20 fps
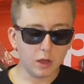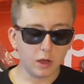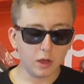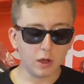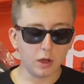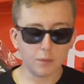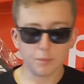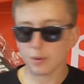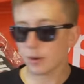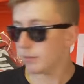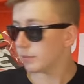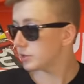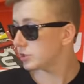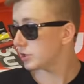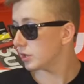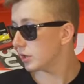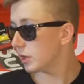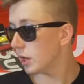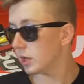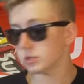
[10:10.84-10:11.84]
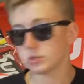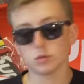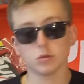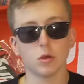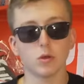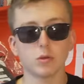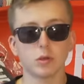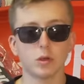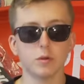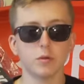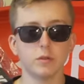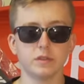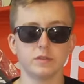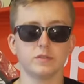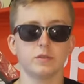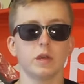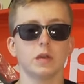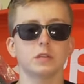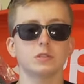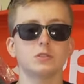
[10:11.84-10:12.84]
Uh, pretty much the Gonz logo, as
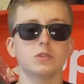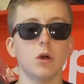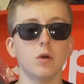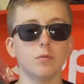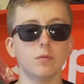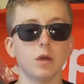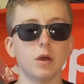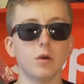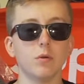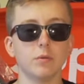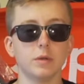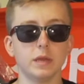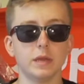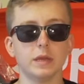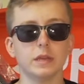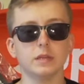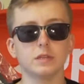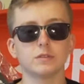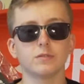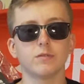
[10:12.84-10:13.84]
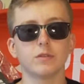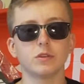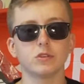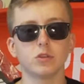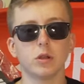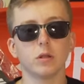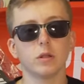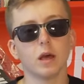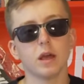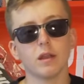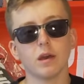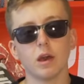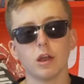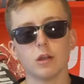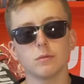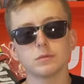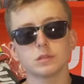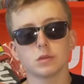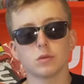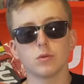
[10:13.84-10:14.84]
you guys don't know, is featured on a lot of
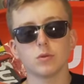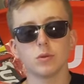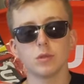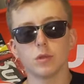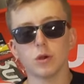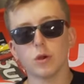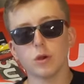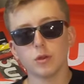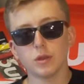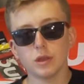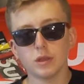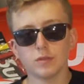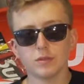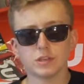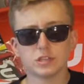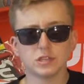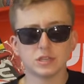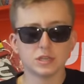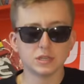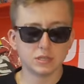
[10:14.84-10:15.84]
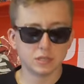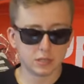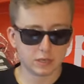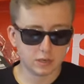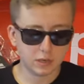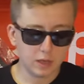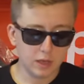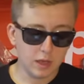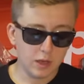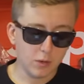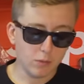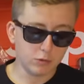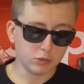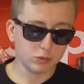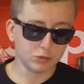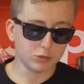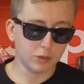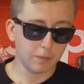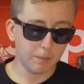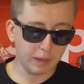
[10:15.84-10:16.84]
items, including the hoodie this season,
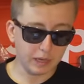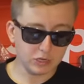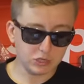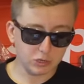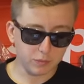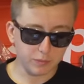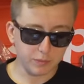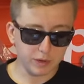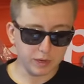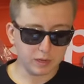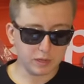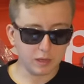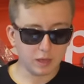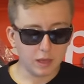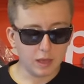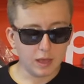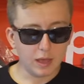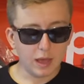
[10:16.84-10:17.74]
which was a major brick.